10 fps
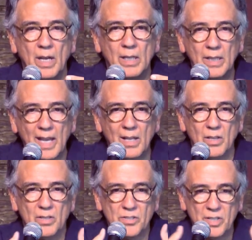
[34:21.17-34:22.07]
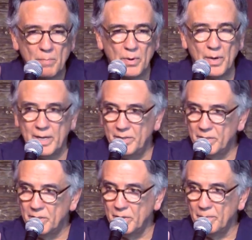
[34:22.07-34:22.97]
Hillel separated the
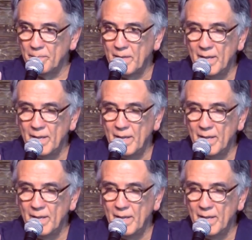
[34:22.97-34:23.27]
2.